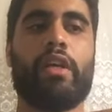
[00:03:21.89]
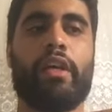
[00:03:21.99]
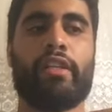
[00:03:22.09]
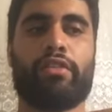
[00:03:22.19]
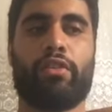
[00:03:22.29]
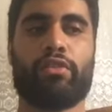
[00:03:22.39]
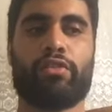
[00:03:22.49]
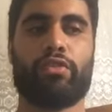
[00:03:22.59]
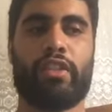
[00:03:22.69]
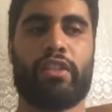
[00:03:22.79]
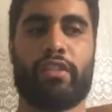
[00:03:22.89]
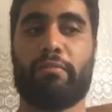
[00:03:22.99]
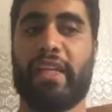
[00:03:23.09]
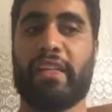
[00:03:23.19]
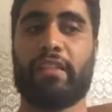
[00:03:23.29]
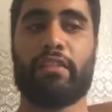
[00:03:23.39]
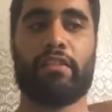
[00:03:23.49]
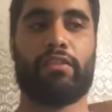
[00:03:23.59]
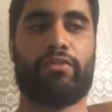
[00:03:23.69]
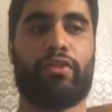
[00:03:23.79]
It's made
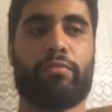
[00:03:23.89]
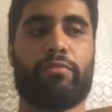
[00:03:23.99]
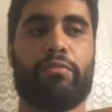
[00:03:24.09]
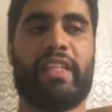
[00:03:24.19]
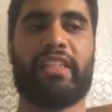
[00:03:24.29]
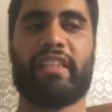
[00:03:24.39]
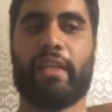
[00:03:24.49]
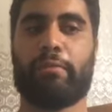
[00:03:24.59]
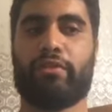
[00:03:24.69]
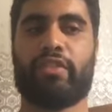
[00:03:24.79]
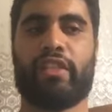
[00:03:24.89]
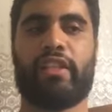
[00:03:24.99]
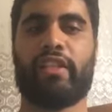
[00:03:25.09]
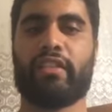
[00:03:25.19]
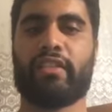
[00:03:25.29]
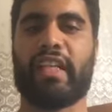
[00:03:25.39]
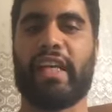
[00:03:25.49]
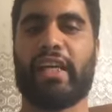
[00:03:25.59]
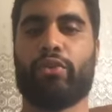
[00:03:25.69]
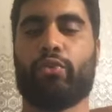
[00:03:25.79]
from many type of cereals,
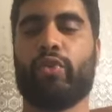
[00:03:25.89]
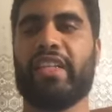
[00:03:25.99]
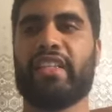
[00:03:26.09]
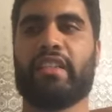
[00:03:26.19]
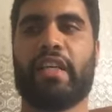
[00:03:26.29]
like wheat